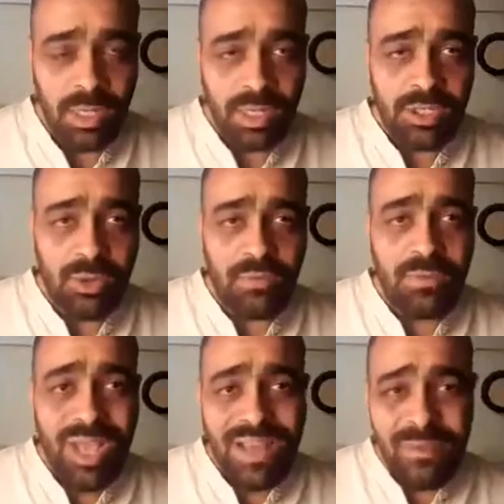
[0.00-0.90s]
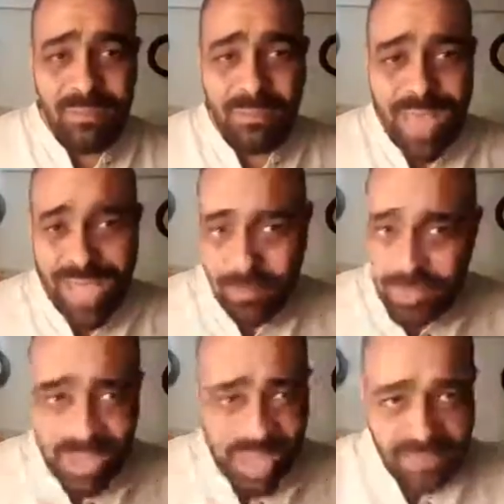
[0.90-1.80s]
So if you have a bad
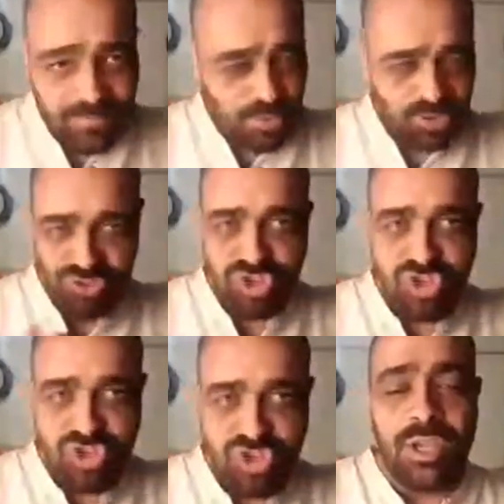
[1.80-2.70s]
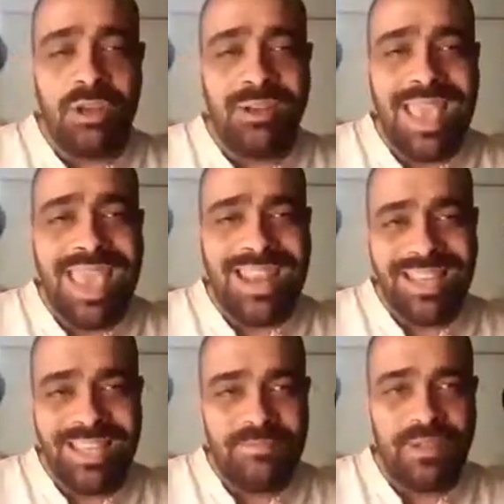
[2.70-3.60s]
behavior generally on
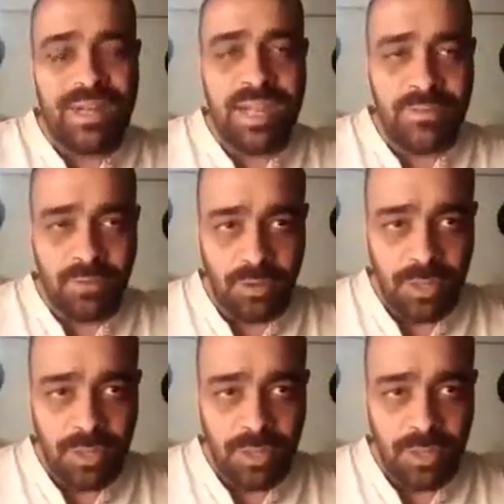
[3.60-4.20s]
any given level,